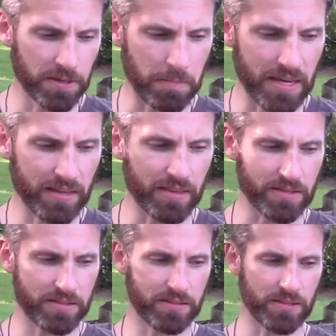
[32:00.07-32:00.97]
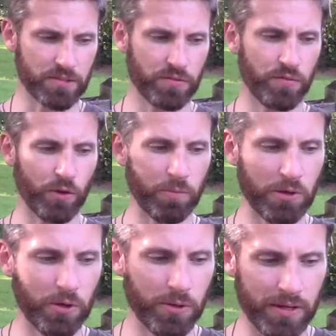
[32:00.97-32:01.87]
me, this full
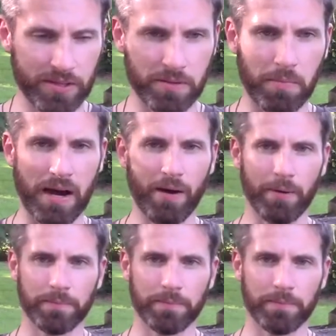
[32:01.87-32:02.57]
moon is about